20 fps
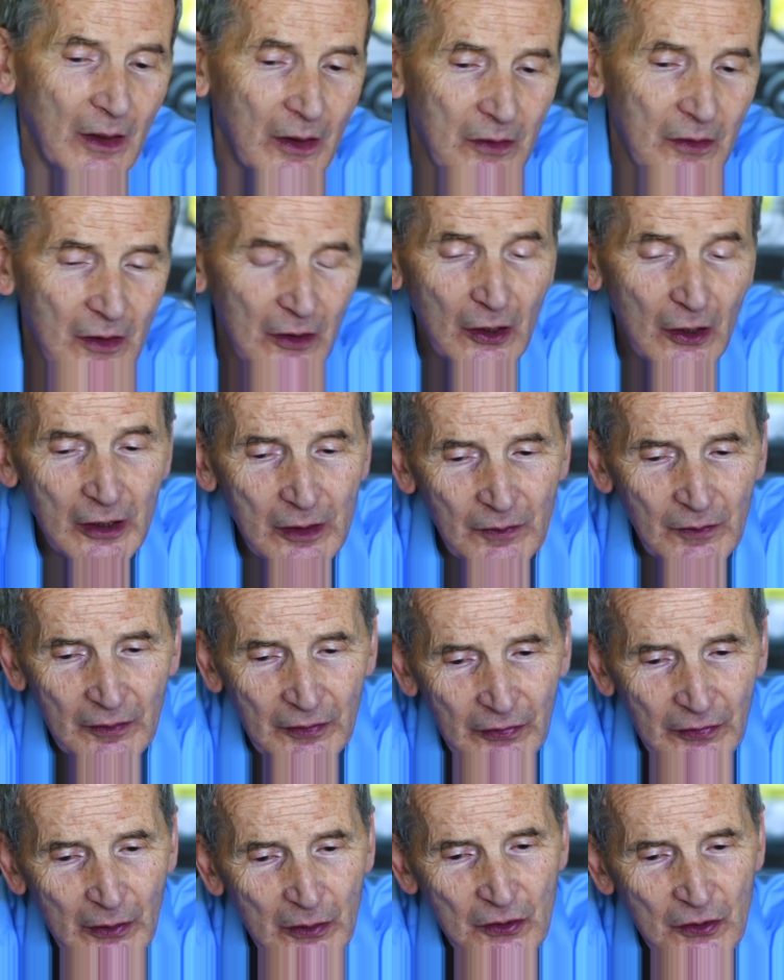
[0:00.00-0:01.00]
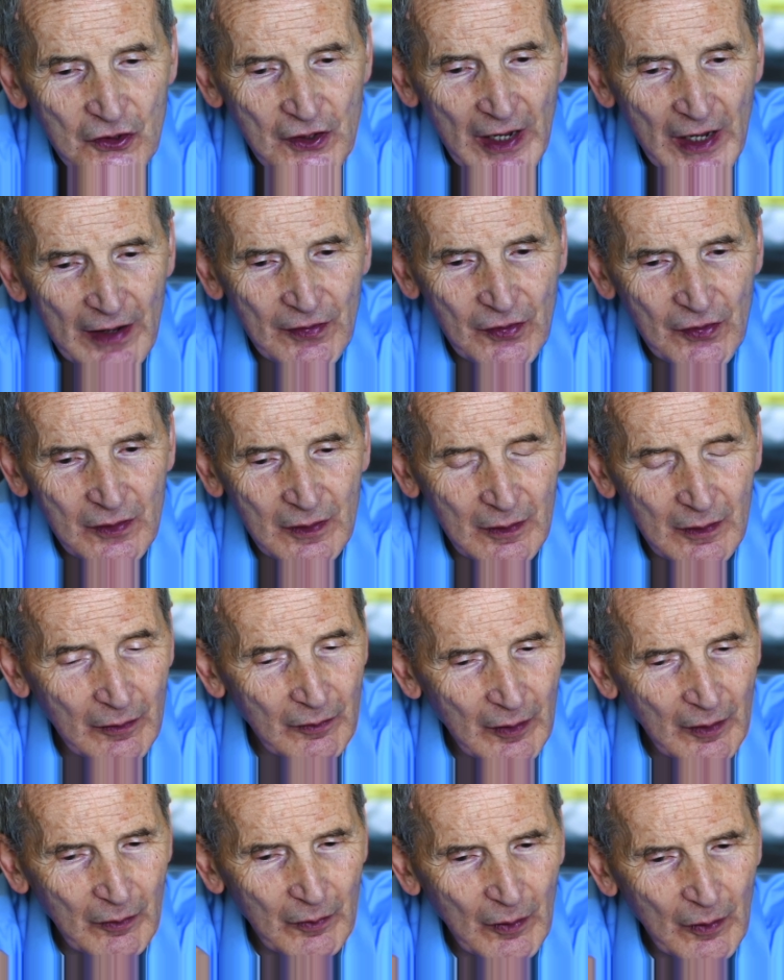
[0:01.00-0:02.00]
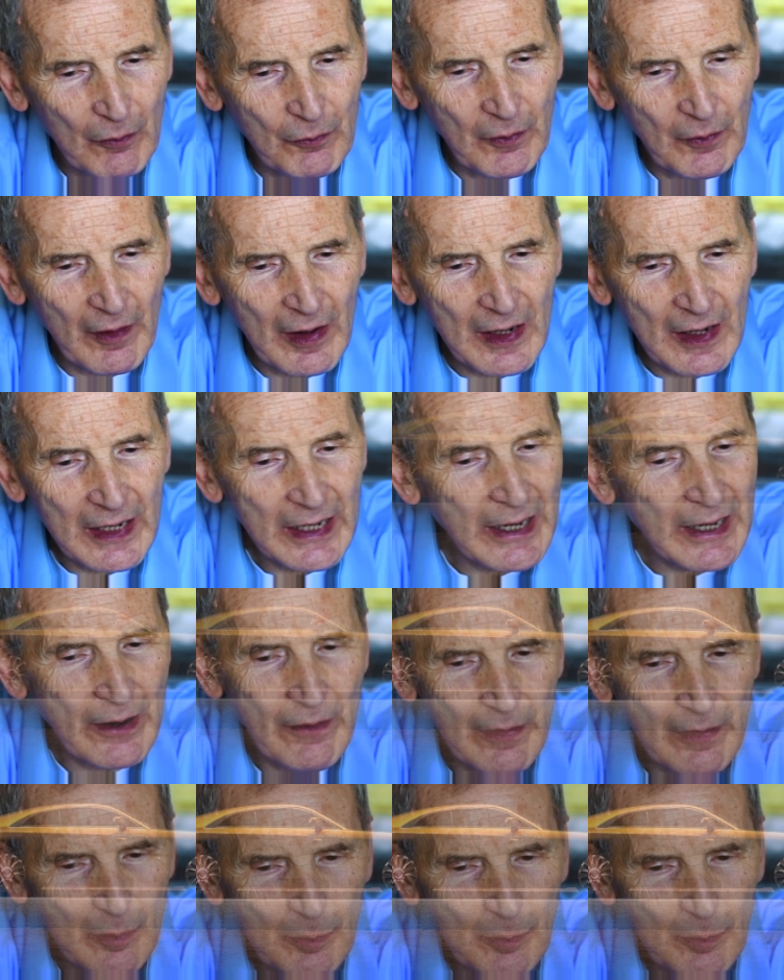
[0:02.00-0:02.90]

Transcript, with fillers: there's a lot of enthusiasts are very leery